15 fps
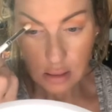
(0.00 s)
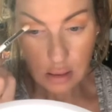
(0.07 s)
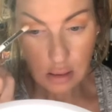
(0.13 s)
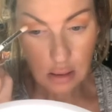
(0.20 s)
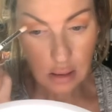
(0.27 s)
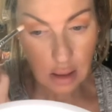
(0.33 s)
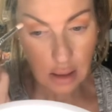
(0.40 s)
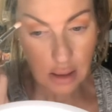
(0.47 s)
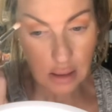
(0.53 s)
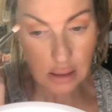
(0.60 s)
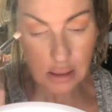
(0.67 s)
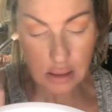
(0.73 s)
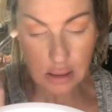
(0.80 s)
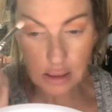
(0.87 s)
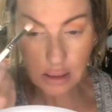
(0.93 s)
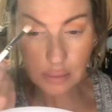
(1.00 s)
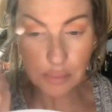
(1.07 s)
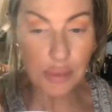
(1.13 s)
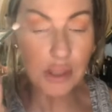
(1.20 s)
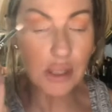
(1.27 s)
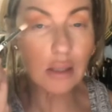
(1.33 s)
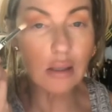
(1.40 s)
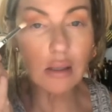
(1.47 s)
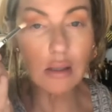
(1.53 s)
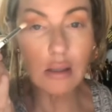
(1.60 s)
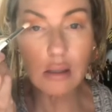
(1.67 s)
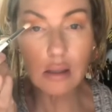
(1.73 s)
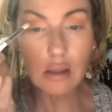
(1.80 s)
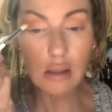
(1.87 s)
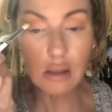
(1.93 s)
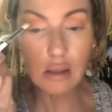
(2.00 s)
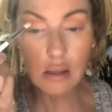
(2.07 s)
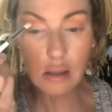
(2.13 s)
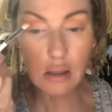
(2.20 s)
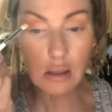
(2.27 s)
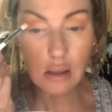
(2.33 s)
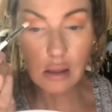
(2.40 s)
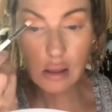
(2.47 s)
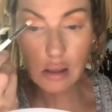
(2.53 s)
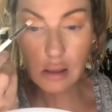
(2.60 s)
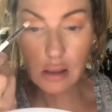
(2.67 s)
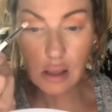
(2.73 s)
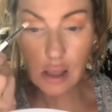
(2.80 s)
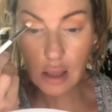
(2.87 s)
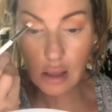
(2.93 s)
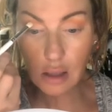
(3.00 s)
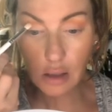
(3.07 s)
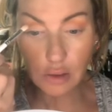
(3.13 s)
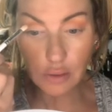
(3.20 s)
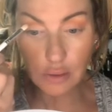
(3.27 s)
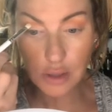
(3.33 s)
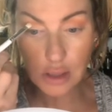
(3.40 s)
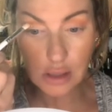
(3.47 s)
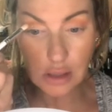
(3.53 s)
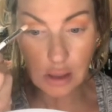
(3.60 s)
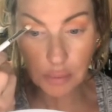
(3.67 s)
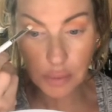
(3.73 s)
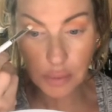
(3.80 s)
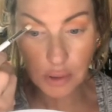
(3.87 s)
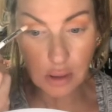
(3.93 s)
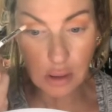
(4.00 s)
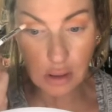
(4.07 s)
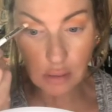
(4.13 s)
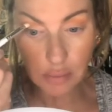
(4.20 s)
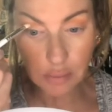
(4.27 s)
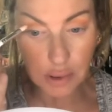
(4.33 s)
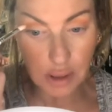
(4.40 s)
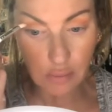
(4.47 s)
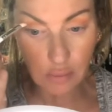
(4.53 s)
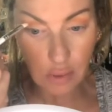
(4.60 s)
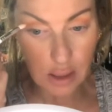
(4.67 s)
Just kind of deepen that crease up a little bit